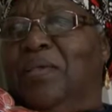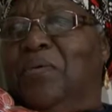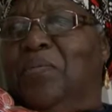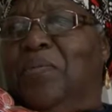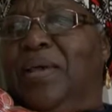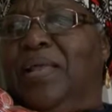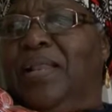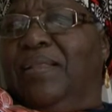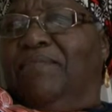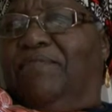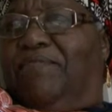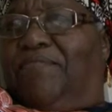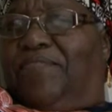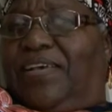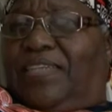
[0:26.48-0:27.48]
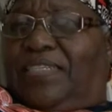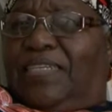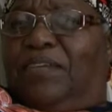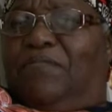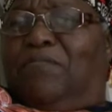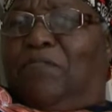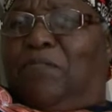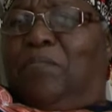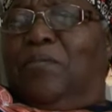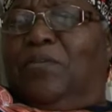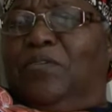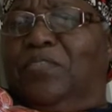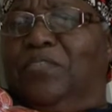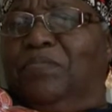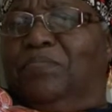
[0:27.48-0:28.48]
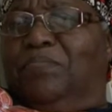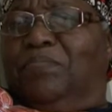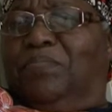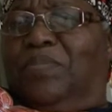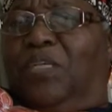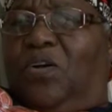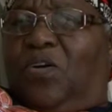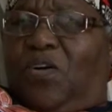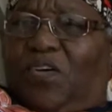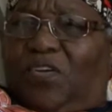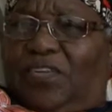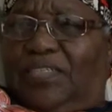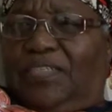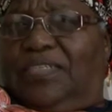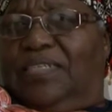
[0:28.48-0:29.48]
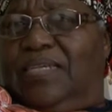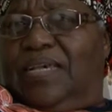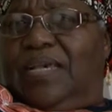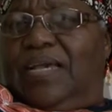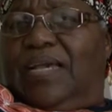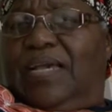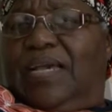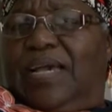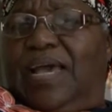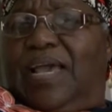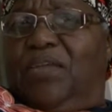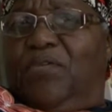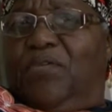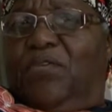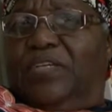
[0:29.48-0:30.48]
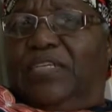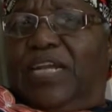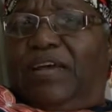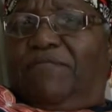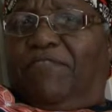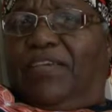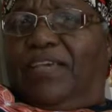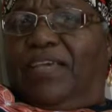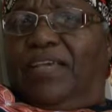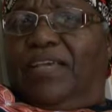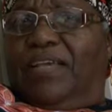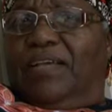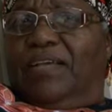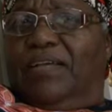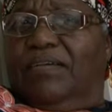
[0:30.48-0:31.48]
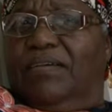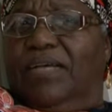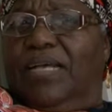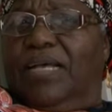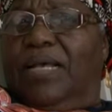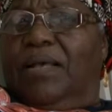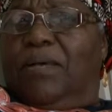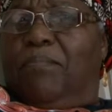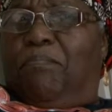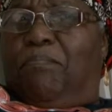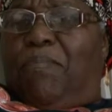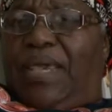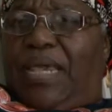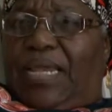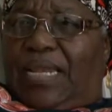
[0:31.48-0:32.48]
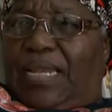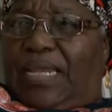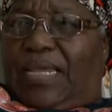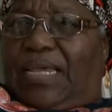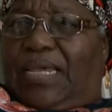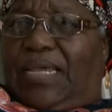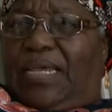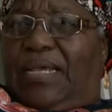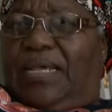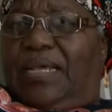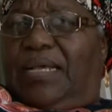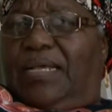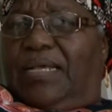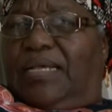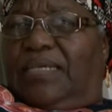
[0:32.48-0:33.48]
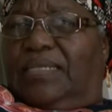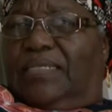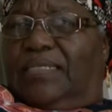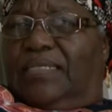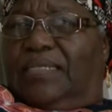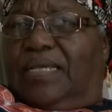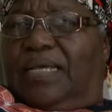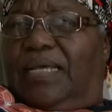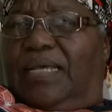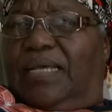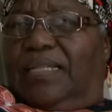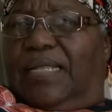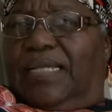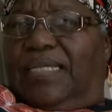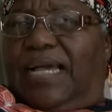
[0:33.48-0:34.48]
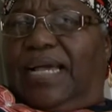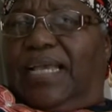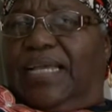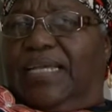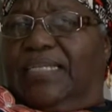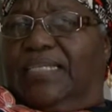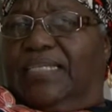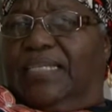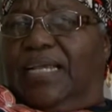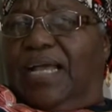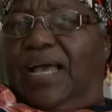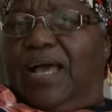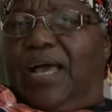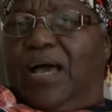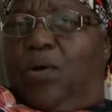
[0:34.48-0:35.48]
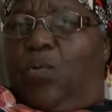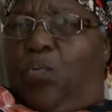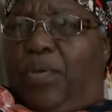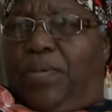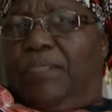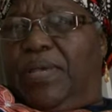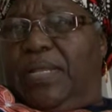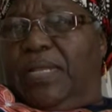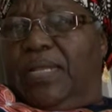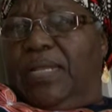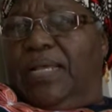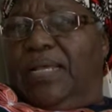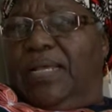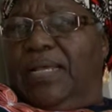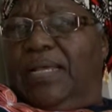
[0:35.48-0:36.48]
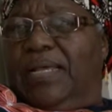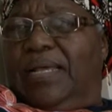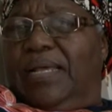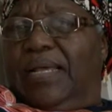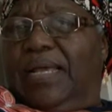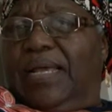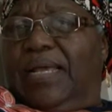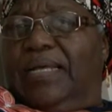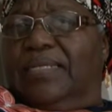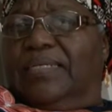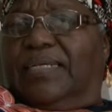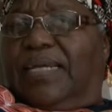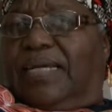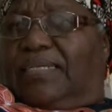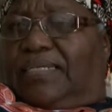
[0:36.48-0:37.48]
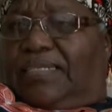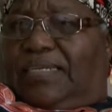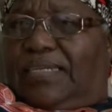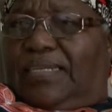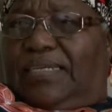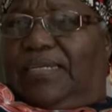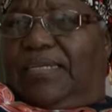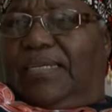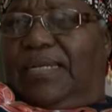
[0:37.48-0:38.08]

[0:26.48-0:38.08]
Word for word: Well, first and foremost, because I know trafficking mainly is the target are uh, women and girl children.